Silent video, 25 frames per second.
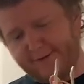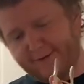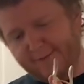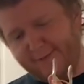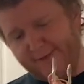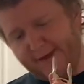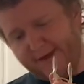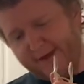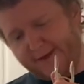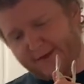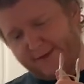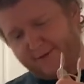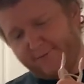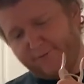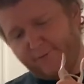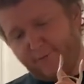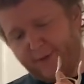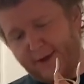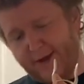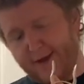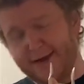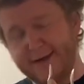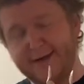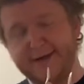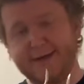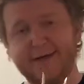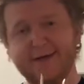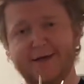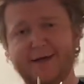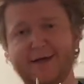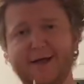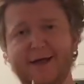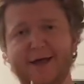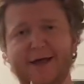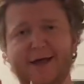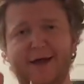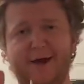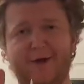where the enzyme serves
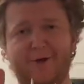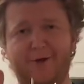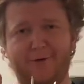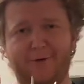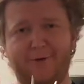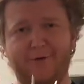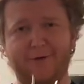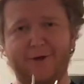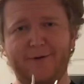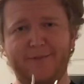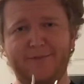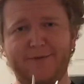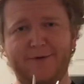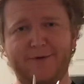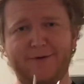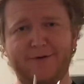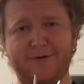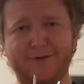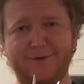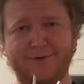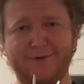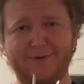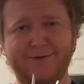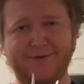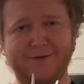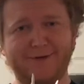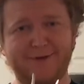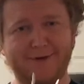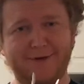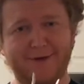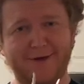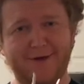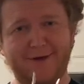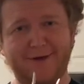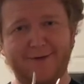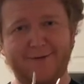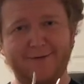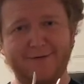a twofold role as
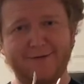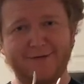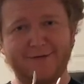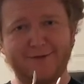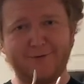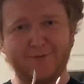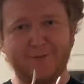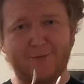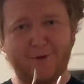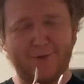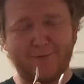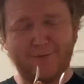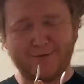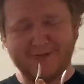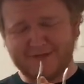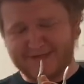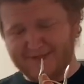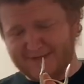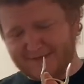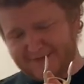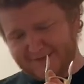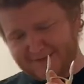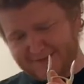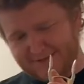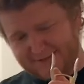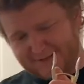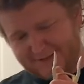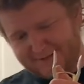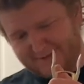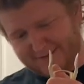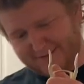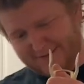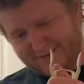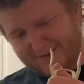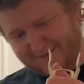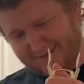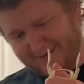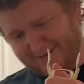both a fermentation aid and a
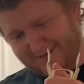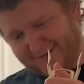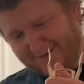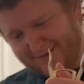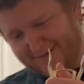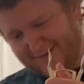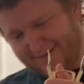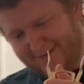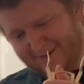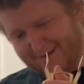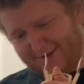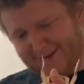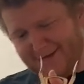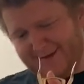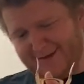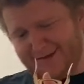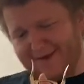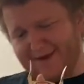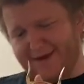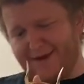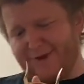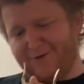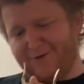clarifying agent.